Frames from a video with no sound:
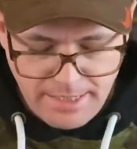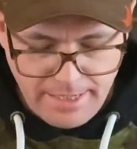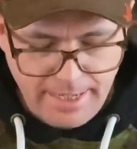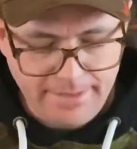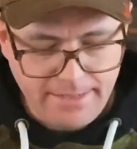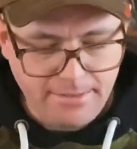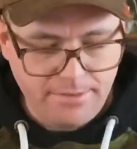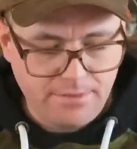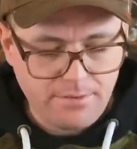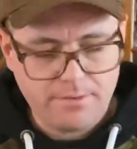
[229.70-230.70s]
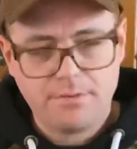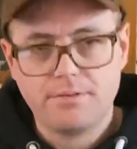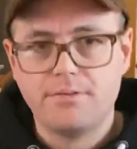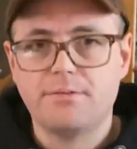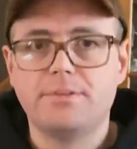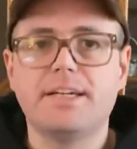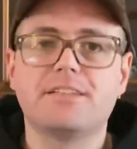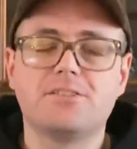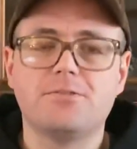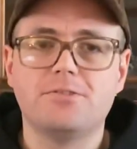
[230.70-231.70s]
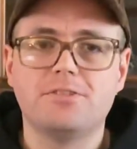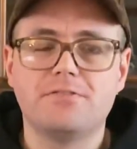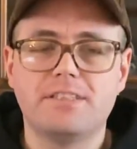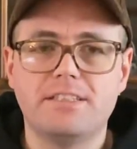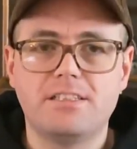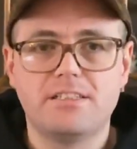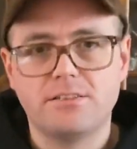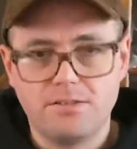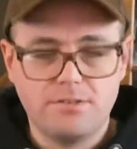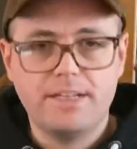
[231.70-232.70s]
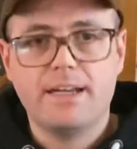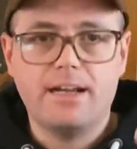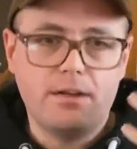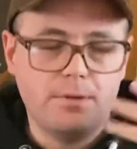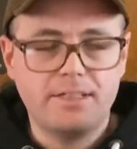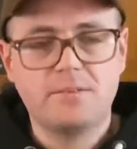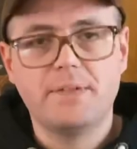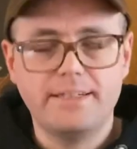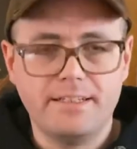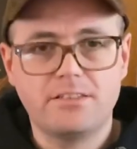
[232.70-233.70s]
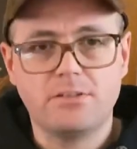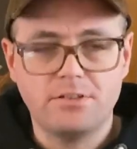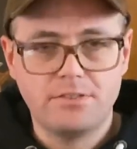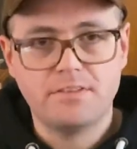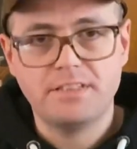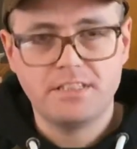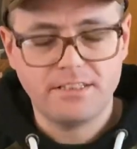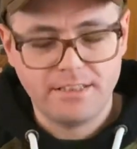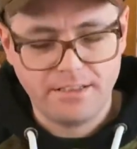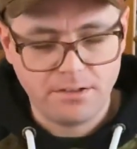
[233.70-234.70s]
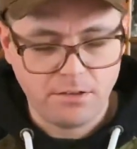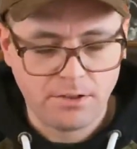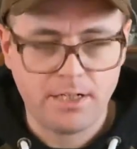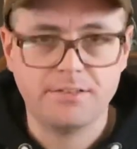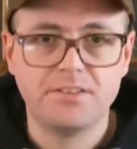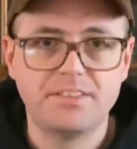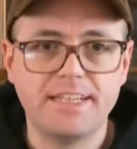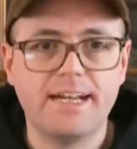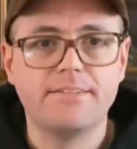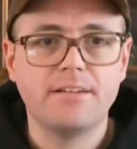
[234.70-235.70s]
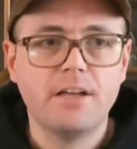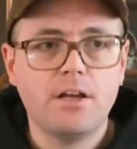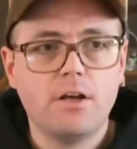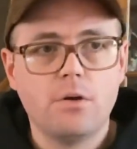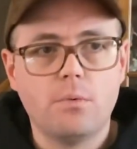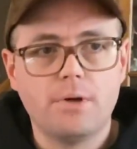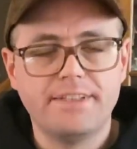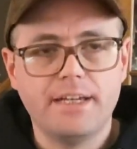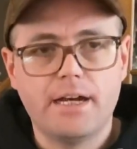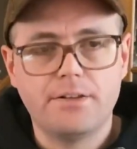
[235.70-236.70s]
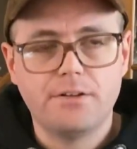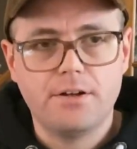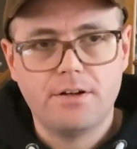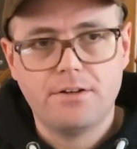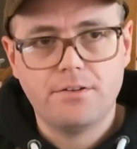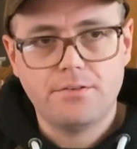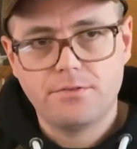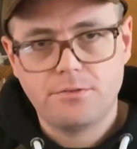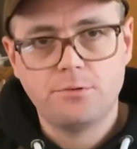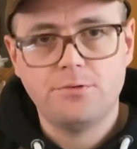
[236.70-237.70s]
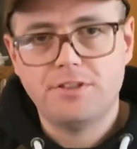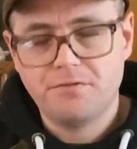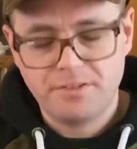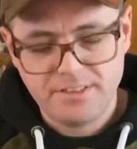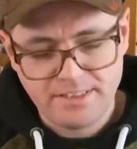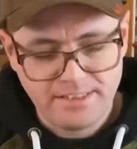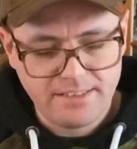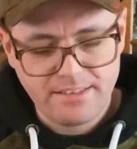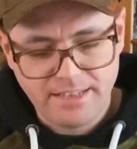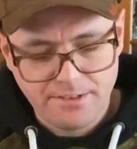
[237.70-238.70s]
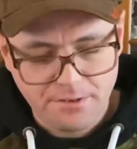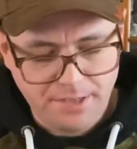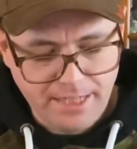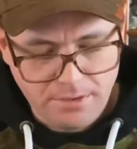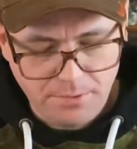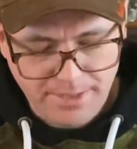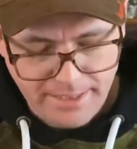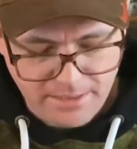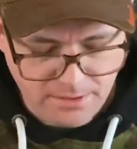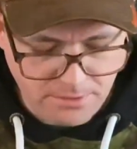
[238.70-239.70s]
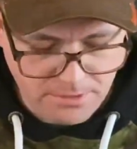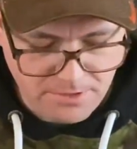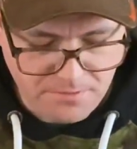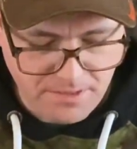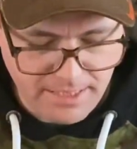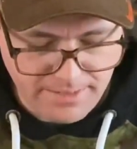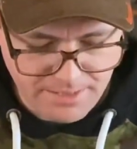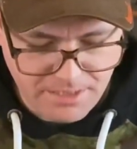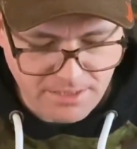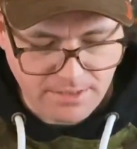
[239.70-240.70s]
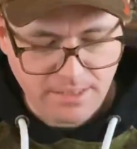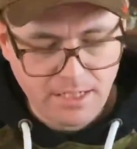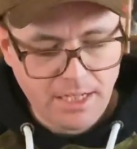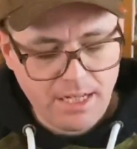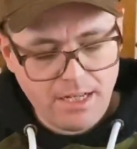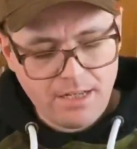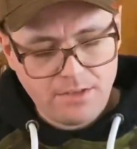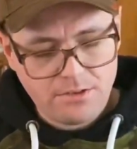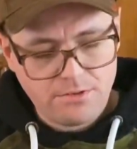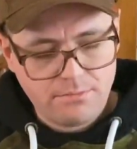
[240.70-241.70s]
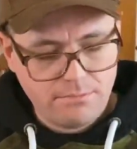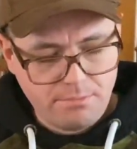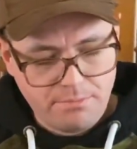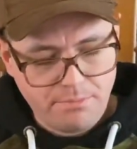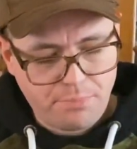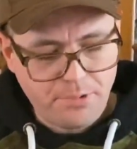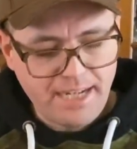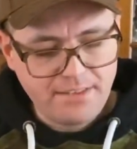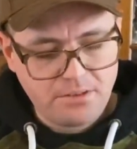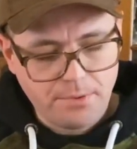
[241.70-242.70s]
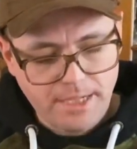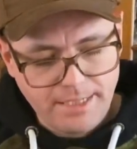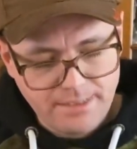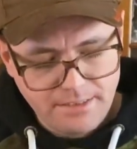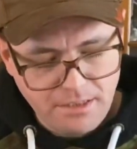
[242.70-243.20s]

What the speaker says: And then the exclusive edition. So that I will explain the exclusive edition, and you understand what the other two differences is that you get with the exclusive edition. Price-wise,